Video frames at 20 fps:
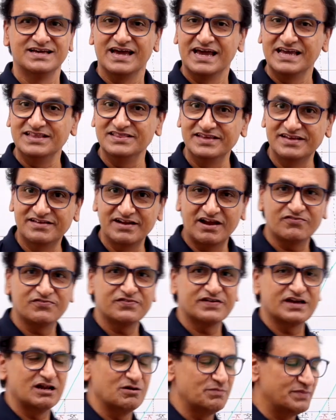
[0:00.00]
In the
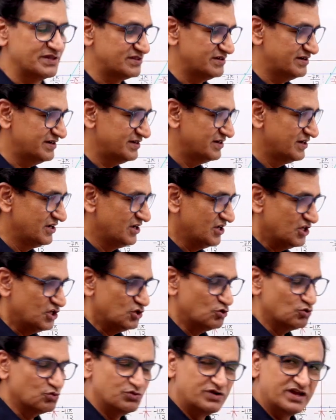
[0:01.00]
graphical method,
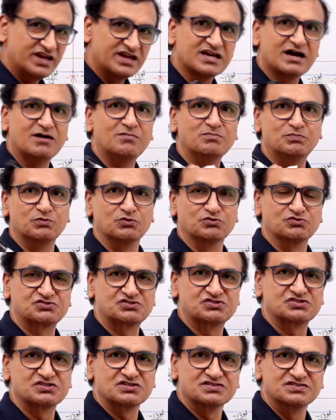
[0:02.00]
you
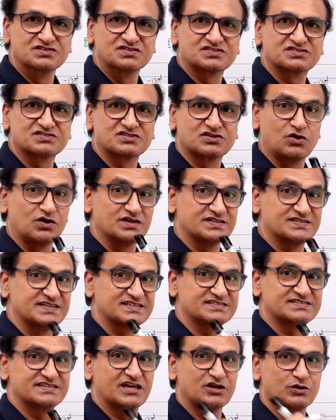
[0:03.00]
decompose this cos
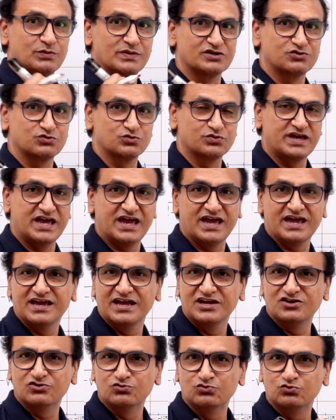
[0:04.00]
x equal to k
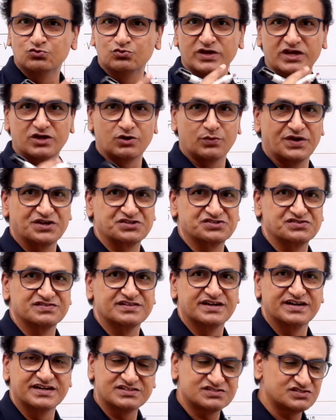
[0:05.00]
into two equations,
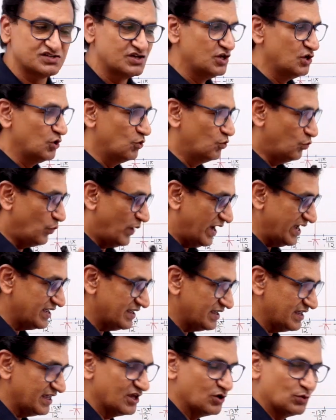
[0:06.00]
that is
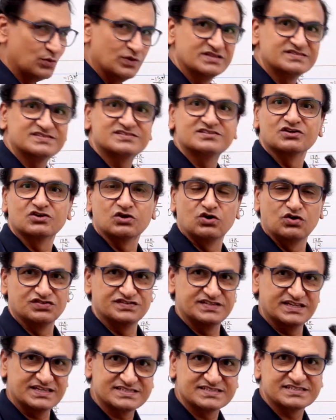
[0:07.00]
y equals
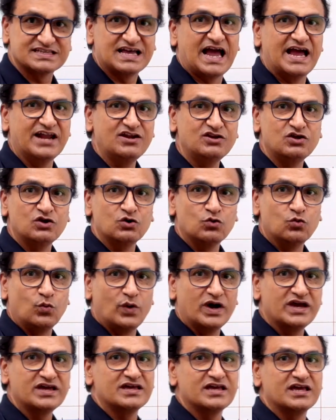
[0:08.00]
cos x and
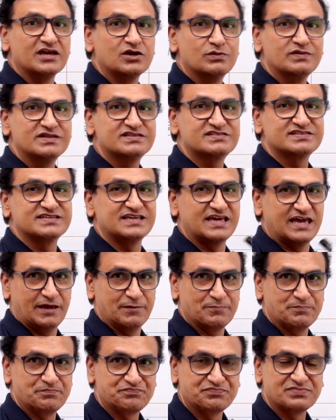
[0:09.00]
y equals
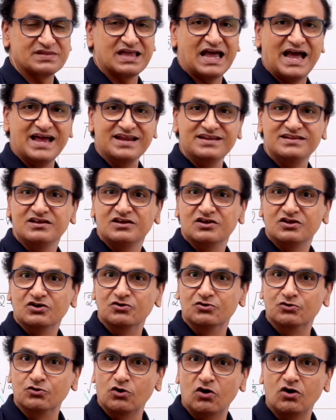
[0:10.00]
k, and
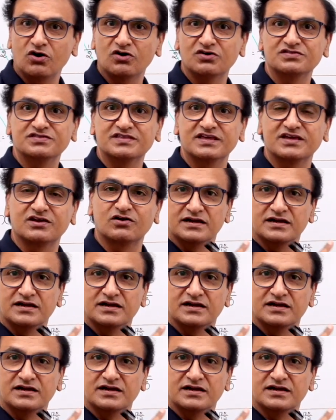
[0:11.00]
draw the